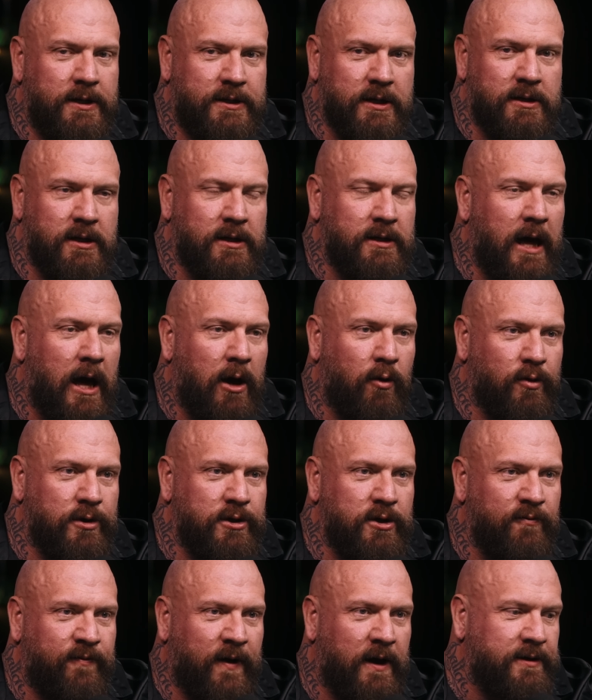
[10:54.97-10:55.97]
Diddy now
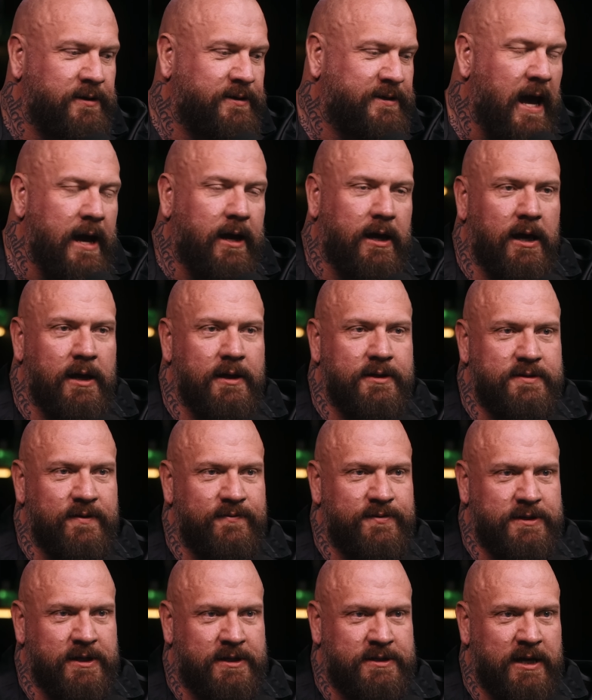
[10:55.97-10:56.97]
and you've had decades
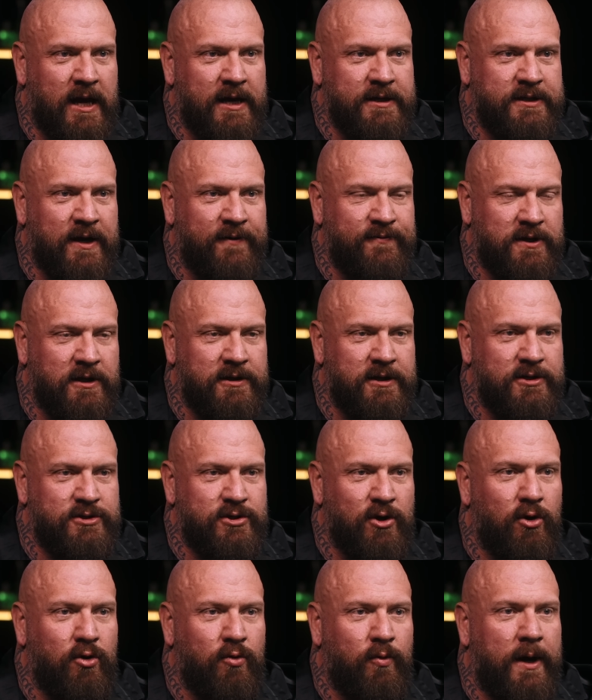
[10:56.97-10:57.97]
of success after
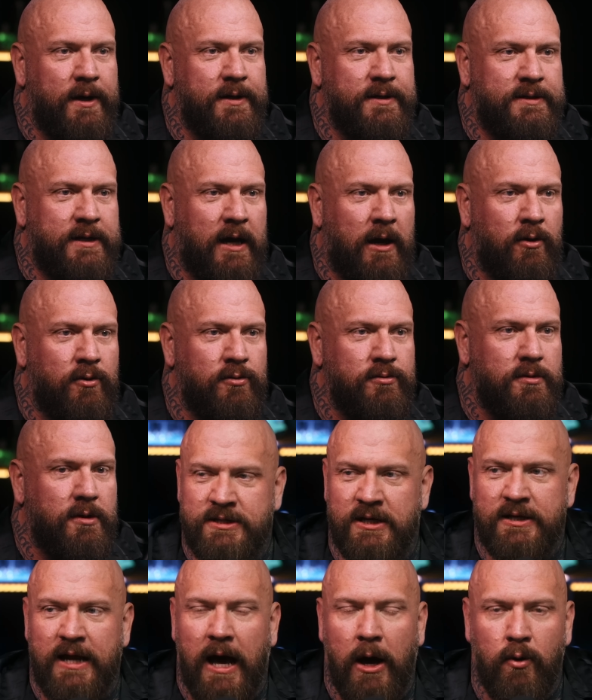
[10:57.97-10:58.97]
this all went down,
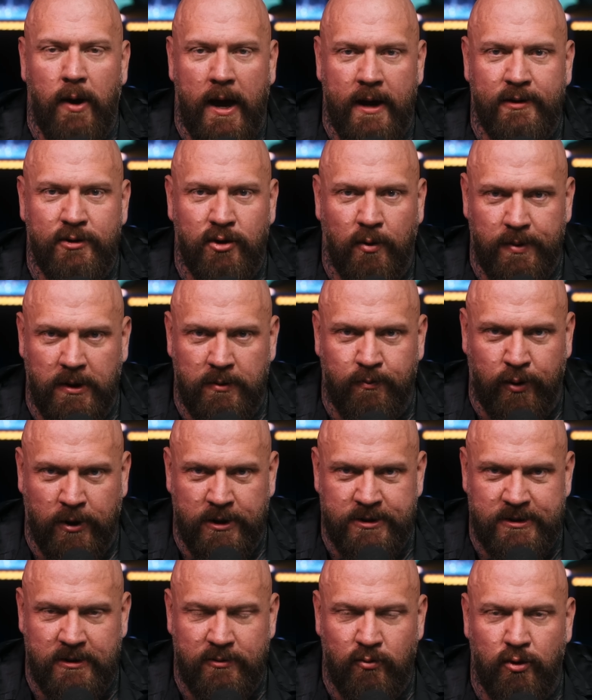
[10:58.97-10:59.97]
to now end up in
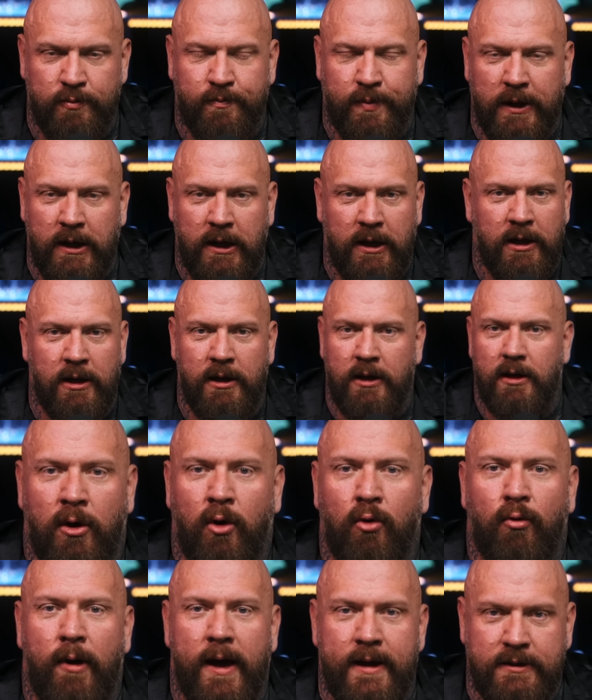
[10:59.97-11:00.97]
prison would be
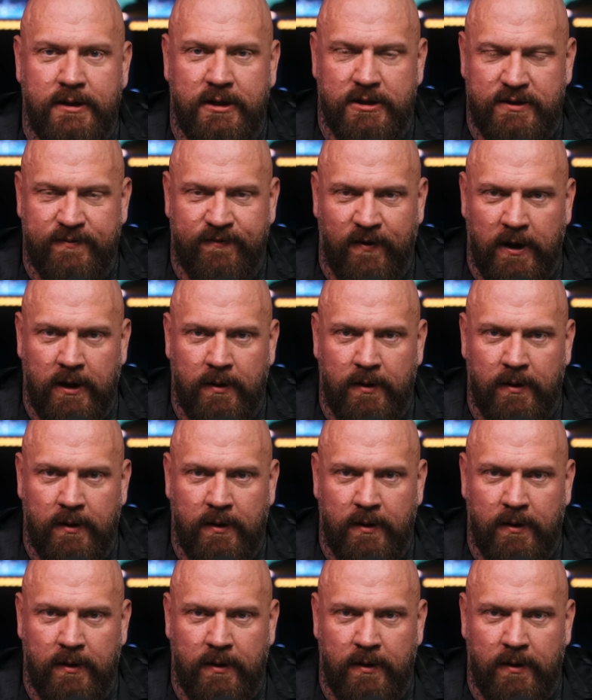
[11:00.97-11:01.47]
horrendous for